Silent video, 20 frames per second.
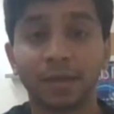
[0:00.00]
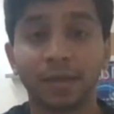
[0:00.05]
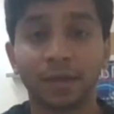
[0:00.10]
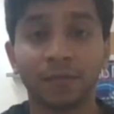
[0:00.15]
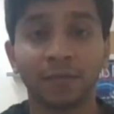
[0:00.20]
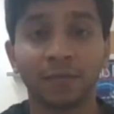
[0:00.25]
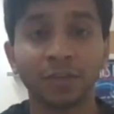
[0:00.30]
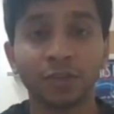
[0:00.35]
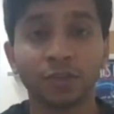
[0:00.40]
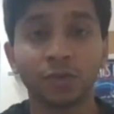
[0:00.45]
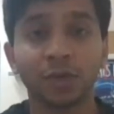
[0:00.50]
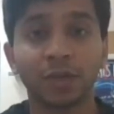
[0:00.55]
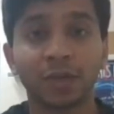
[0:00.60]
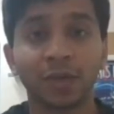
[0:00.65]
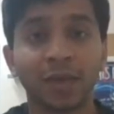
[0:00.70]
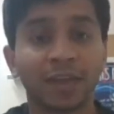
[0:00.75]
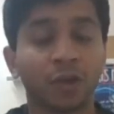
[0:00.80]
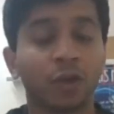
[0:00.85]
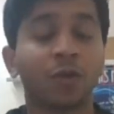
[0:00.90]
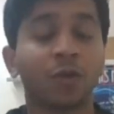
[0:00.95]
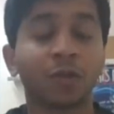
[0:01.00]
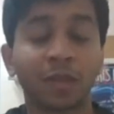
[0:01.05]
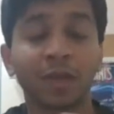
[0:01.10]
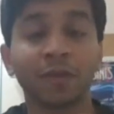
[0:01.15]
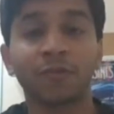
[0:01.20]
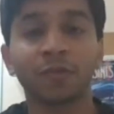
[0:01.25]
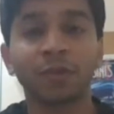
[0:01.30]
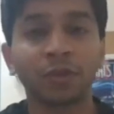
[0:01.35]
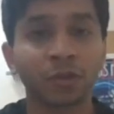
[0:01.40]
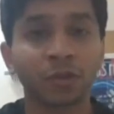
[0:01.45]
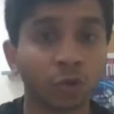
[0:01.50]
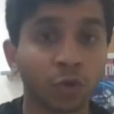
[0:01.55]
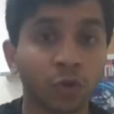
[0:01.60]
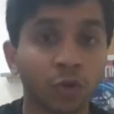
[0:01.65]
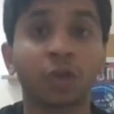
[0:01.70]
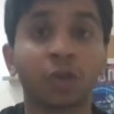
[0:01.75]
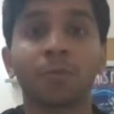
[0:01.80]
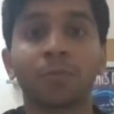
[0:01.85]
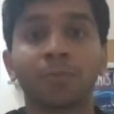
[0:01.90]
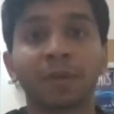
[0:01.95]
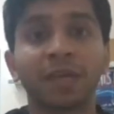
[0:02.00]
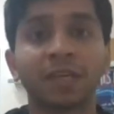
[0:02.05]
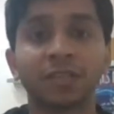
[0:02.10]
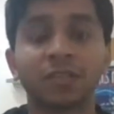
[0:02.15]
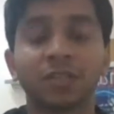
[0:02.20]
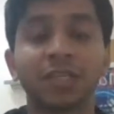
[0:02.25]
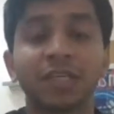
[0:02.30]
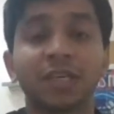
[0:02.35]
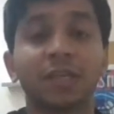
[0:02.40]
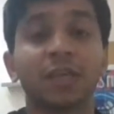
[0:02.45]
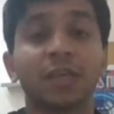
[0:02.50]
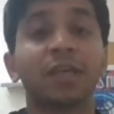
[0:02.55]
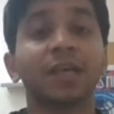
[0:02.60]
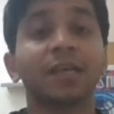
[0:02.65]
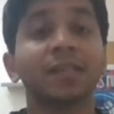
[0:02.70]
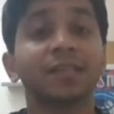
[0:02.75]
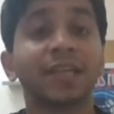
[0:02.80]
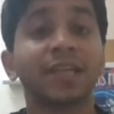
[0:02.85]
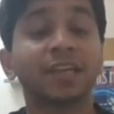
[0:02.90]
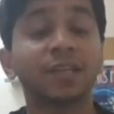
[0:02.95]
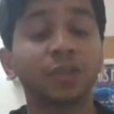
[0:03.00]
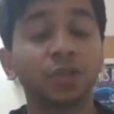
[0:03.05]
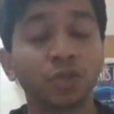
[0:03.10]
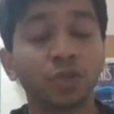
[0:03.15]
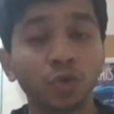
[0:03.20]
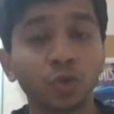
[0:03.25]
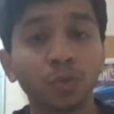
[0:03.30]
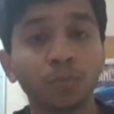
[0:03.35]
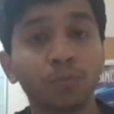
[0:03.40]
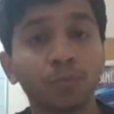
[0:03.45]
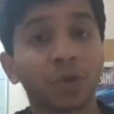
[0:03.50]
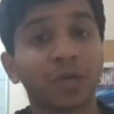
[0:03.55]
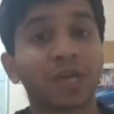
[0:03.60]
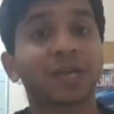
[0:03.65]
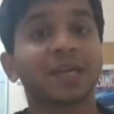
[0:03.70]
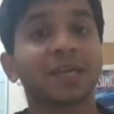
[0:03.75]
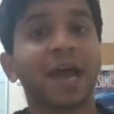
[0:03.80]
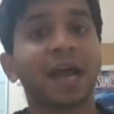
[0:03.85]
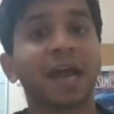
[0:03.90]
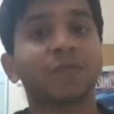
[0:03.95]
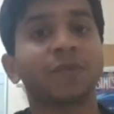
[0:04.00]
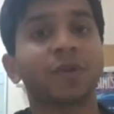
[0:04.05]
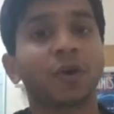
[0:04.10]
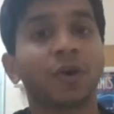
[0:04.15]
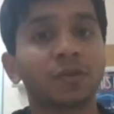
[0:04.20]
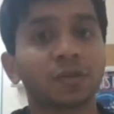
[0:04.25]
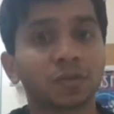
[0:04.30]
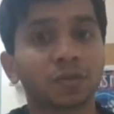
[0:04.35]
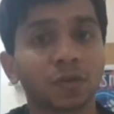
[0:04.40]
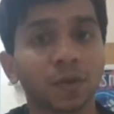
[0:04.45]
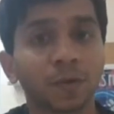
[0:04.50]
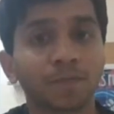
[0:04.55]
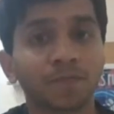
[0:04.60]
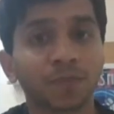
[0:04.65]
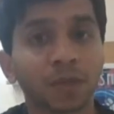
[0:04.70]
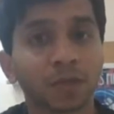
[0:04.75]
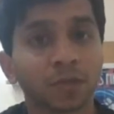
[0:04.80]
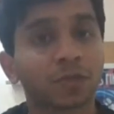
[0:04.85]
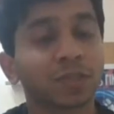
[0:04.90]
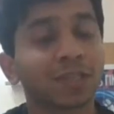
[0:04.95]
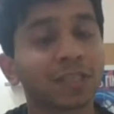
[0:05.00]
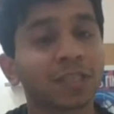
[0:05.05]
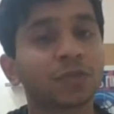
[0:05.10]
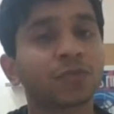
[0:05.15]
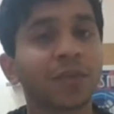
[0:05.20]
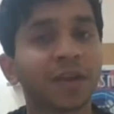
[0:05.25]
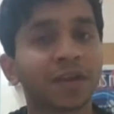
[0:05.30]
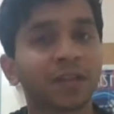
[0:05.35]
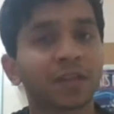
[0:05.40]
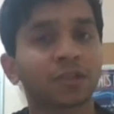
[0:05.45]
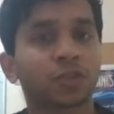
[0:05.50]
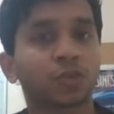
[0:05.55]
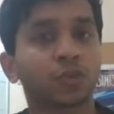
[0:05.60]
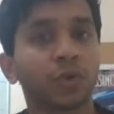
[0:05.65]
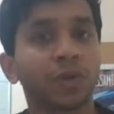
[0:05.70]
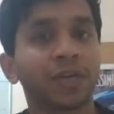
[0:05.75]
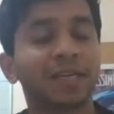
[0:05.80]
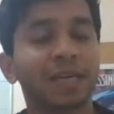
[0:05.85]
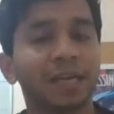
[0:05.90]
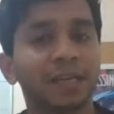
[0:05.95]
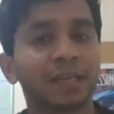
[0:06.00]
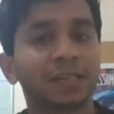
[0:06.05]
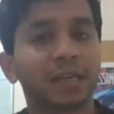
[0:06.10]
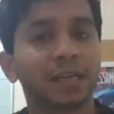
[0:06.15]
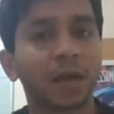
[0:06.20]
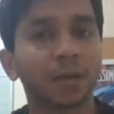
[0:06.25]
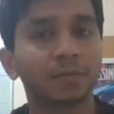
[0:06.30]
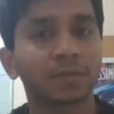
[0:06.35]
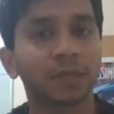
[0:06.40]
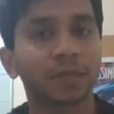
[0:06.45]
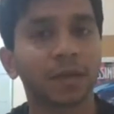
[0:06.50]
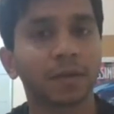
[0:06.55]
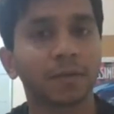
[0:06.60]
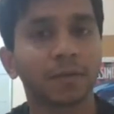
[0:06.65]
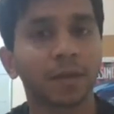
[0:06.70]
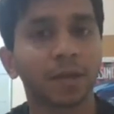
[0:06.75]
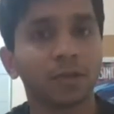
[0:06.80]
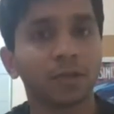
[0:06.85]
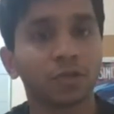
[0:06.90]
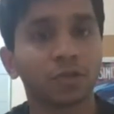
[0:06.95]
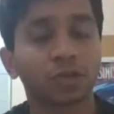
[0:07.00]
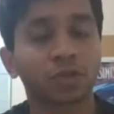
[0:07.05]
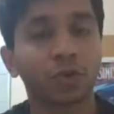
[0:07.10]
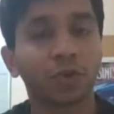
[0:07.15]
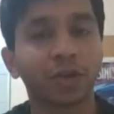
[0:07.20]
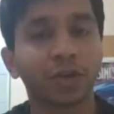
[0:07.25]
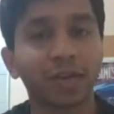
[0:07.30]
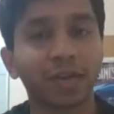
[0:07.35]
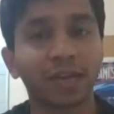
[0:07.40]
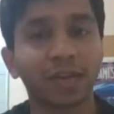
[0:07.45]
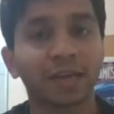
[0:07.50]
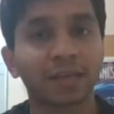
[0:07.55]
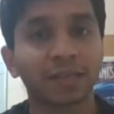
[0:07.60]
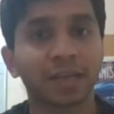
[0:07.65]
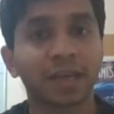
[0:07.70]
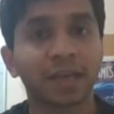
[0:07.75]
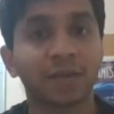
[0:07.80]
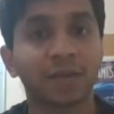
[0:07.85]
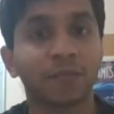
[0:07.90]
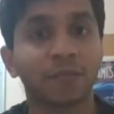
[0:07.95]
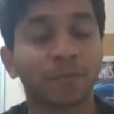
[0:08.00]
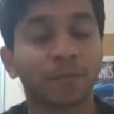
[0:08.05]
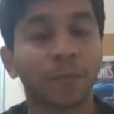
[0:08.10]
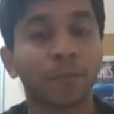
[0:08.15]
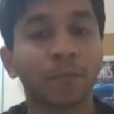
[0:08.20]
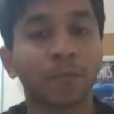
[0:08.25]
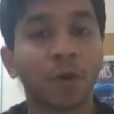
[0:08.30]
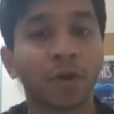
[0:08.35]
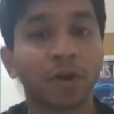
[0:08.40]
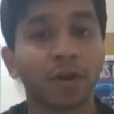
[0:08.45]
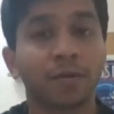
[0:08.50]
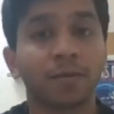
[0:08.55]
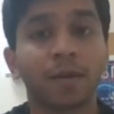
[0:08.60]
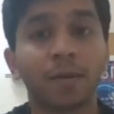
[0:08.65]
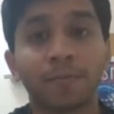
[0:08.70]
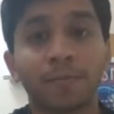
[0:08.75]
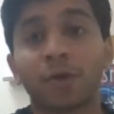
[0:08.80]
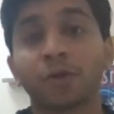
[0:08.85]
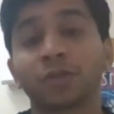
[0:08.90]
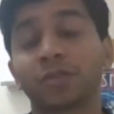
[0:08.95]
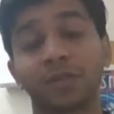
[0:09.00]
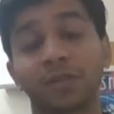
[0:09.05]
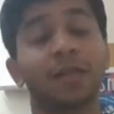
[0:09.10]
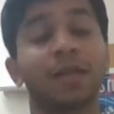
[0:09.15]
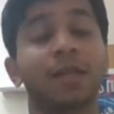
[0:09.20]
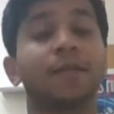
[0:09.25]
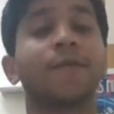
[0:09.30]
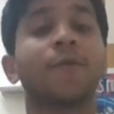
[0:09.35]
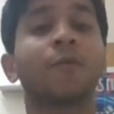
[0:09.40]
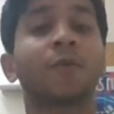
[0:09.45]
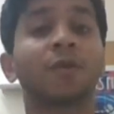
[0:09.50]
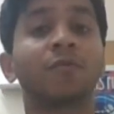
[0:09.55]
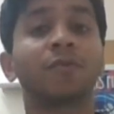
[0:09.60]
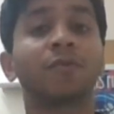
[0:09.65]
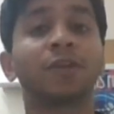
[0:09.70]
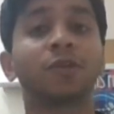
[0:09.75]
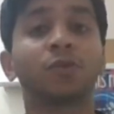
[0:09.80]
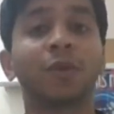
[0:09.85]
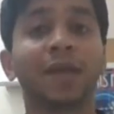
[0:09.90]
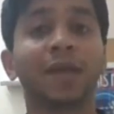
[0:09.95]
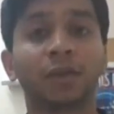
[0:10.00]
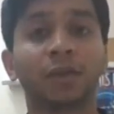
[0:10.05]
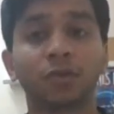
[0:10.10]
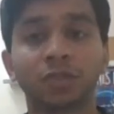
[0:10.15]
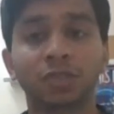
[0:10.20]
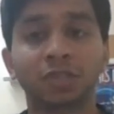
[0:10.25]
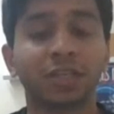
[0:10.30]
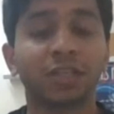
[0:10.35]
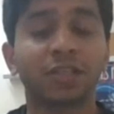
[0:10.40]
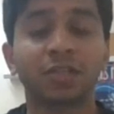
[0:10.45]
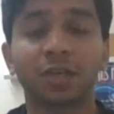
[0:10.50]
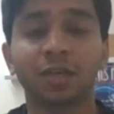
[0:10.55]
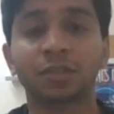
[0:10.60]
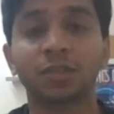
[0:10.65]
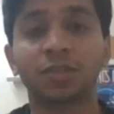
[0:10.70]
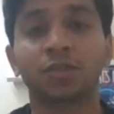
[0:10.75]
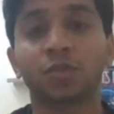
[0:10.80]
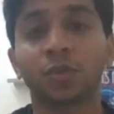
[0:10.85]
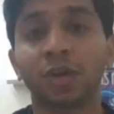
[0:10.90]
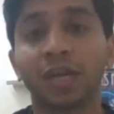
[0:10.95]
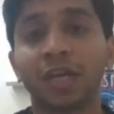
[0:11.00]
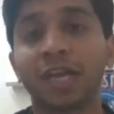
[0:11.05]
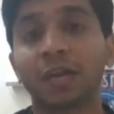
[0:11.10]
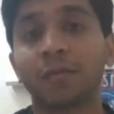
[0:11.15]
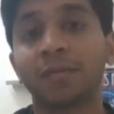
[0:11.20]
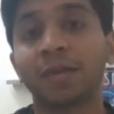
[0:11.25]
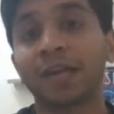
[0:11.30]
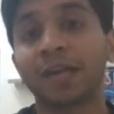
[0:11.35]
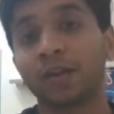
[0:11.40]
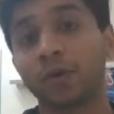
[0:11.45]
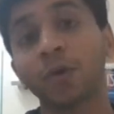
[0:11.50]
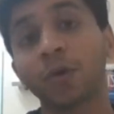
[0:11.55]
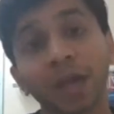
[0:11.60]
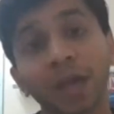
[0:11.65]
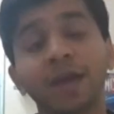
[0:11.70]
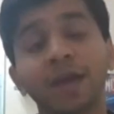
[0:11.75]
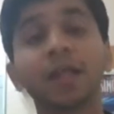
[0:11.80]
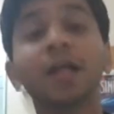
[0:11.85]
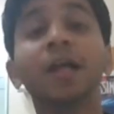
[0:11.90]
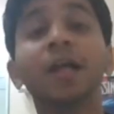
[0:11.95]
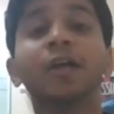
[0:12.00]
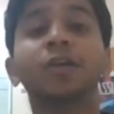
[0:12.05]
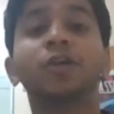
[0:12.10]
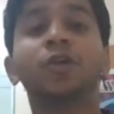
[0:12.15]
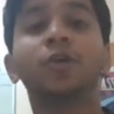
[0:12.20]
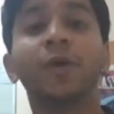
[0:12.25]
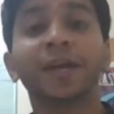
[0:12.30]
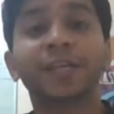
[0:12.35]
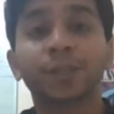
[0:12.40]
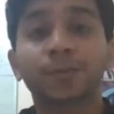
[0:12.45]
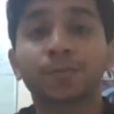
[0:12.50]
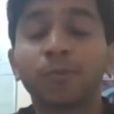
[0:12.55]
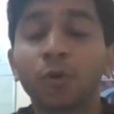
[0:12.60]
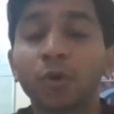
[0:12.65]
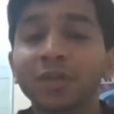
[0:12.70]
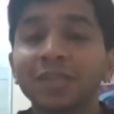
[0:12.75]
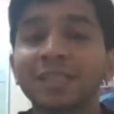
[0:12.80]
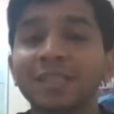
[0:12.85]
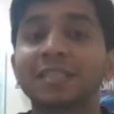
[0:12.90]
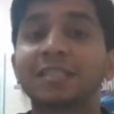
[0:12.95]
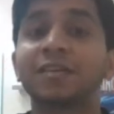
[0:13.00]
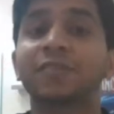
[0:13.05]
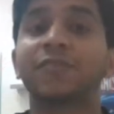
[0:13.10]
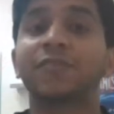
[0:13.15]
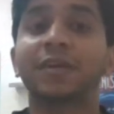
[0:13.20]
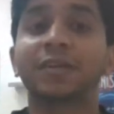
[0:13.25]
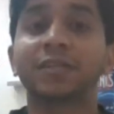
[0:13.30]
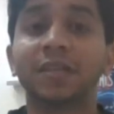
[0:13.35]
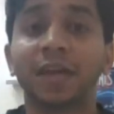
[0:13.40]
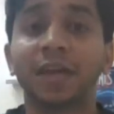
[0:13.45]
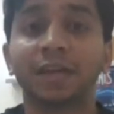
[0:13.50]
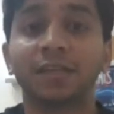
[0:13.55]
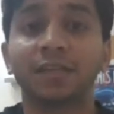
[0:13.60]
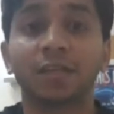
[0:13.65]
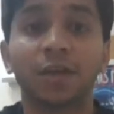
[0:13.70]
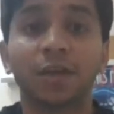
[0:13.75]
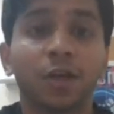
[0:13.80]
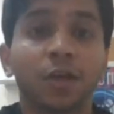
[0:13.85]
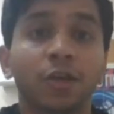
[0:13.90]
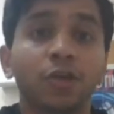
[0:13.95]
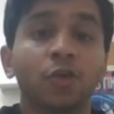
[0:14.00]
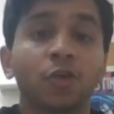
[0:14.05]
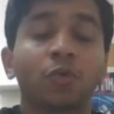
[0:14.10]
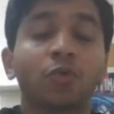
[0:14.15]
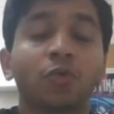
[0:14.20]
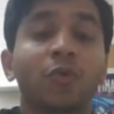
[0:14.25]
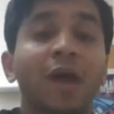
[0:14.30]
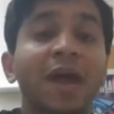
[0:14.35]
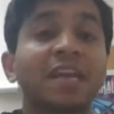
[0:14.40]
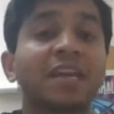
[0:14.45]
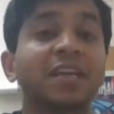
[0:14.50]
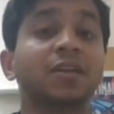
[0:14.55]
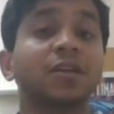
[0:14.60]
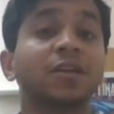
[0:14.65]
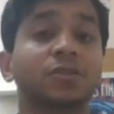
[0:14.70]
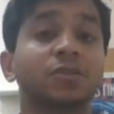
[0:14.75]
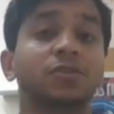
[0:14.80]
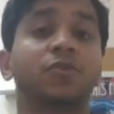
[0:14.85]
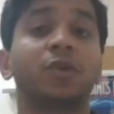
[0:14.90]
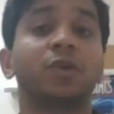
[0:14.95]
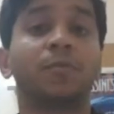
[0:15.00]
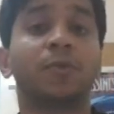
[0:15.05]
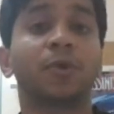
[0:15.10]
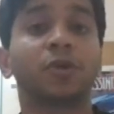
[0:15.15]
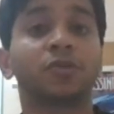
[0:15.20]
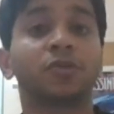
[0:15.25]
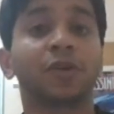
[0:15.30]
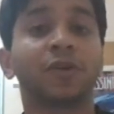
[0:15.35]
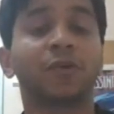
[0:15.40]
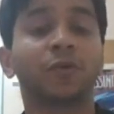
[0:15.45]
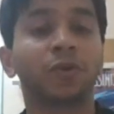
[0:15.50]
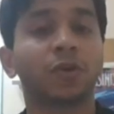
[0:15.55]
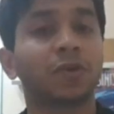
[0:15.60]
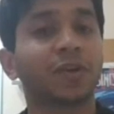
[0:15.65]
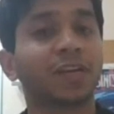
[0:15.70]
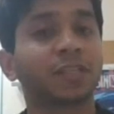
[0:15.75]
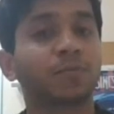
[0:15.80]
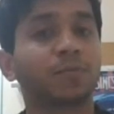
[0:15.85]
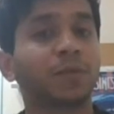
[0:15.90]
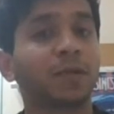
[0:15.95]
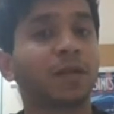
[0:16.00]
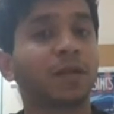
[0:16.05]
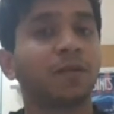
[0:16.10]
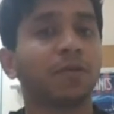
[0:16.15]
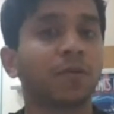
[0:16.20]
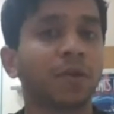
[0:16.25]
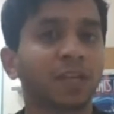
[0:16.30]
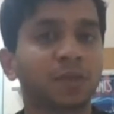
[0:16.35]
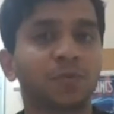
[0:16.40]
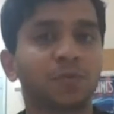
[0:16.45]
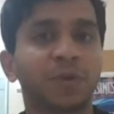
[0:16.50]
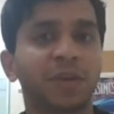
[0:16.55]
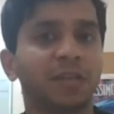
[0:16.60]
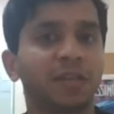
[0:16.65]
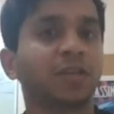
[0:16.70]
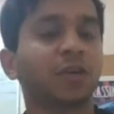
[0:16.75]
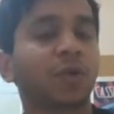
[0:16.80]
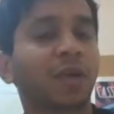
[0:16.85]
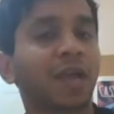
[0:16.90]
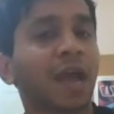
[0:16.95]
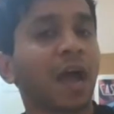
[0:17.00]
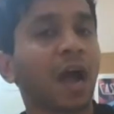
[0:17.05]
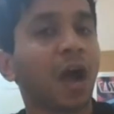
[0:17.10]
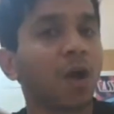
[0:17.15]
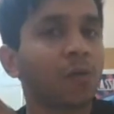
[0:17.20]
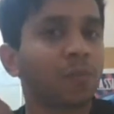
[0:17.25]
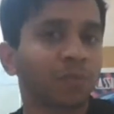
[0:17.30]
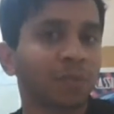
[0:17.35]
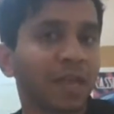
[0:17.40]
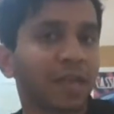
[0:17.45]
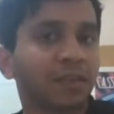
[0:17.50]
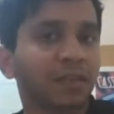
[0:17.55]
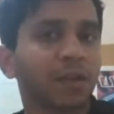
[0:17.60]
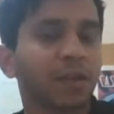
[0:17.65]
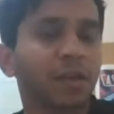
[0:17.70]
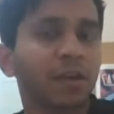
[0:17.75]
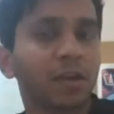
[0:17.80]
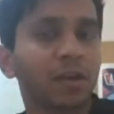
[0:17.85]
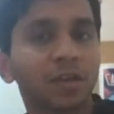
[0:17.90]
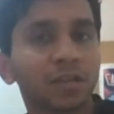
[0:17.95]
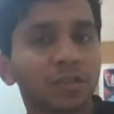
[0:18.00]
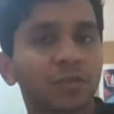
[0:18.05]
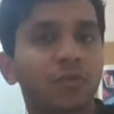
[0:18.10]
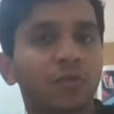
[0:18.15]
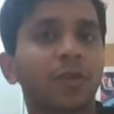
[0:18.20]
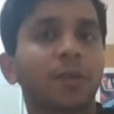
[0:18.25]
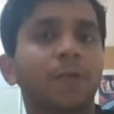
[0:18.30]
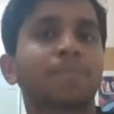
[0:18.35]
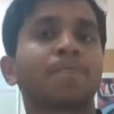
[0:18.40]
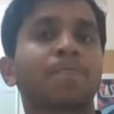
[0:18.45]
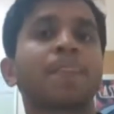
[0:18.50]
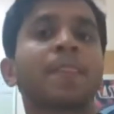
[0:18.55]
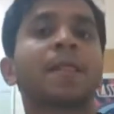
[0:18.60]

eventually, like, you know, eh, during your PhD, then do put it that way also. So this is where the storytelling comes in. So storytelling is again important because one way to like you know stitch a story can be like okay you explore these different things you tried industry because you wanted to experience that okay how things are in industry